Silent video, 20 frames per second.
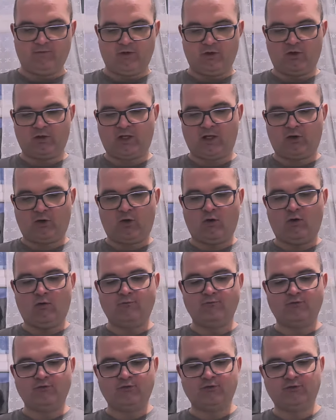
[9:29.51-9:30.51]
kind of halved
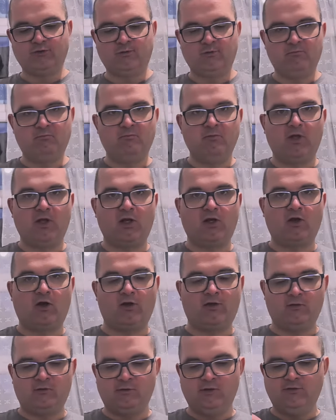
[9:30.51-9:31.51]
it to make it
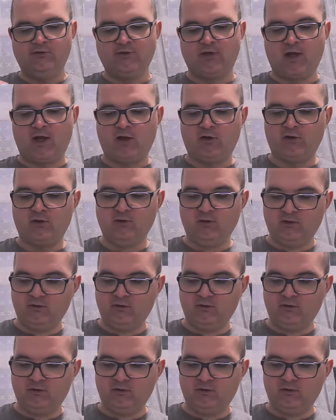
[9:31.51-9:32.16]
easy to handle.